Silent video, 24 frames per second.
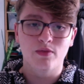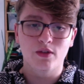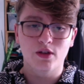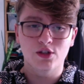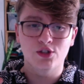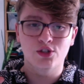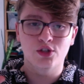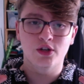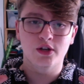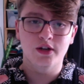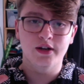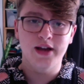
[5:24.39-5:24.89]

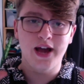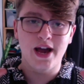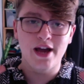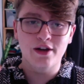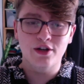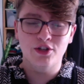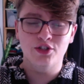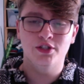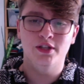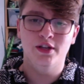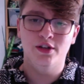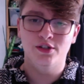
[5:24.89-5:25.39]
certain
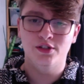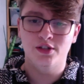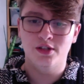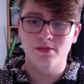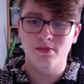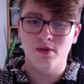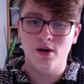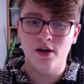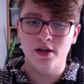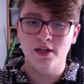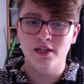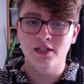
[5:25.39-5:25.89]
energy centers of the
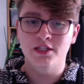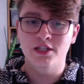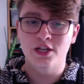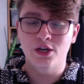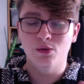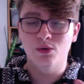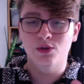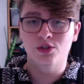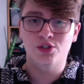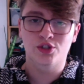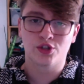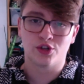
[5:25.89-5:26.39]
body deal
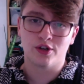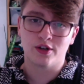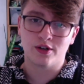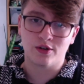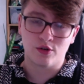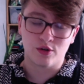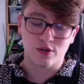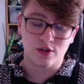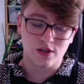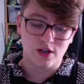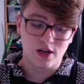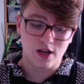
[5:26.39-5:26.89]
with certain
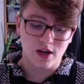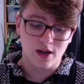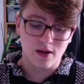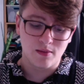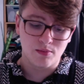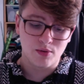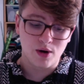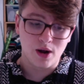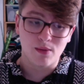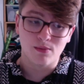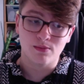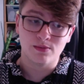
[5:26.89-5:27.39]

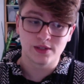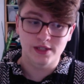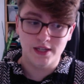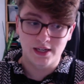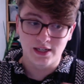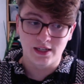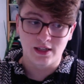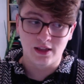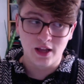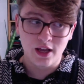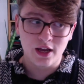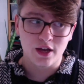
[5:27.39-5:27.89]
problems
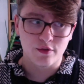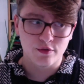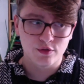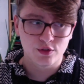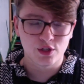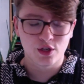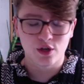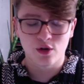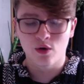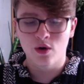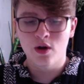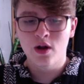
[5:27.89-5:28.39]
in life.
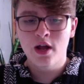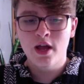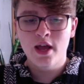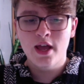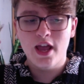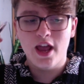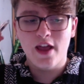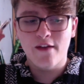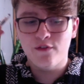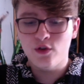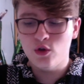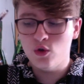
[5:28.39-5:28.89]
So
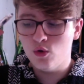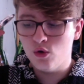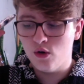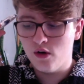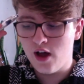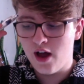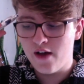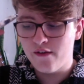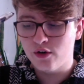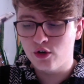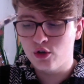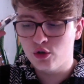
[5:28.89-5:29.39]
if you
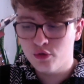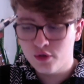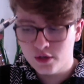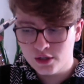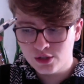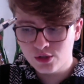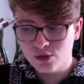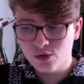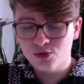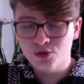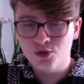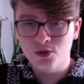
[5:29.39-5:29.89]
have a
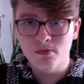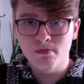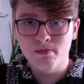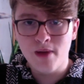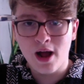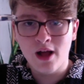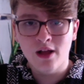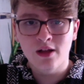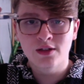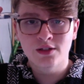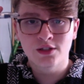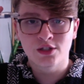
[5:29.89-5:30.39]
crystal to
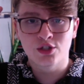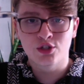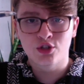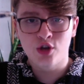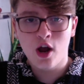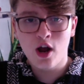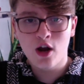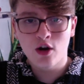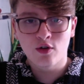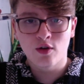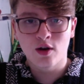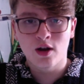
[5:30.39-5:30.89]
balance a
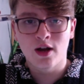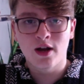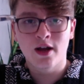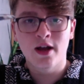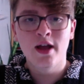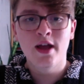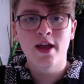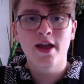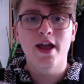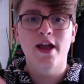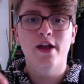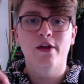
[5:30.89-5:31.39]
chakra,
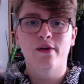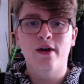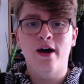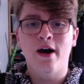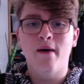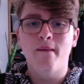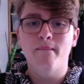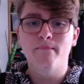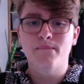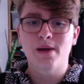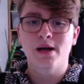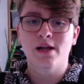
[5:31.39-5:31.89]
it'll
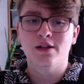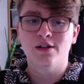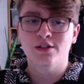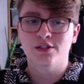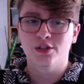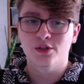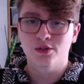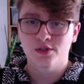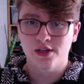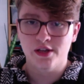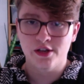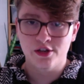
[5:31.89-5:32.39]
help balance
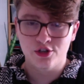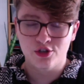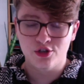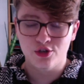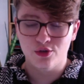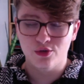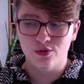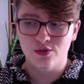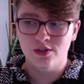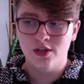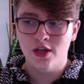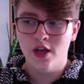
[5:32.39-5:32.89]
those
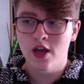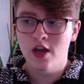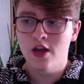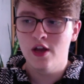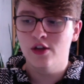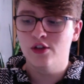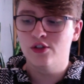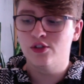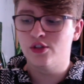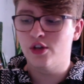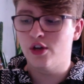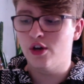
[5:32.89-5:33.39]
issues.
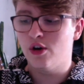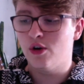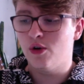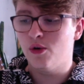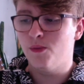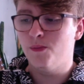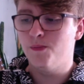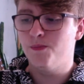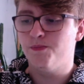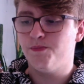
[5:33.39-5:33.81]
So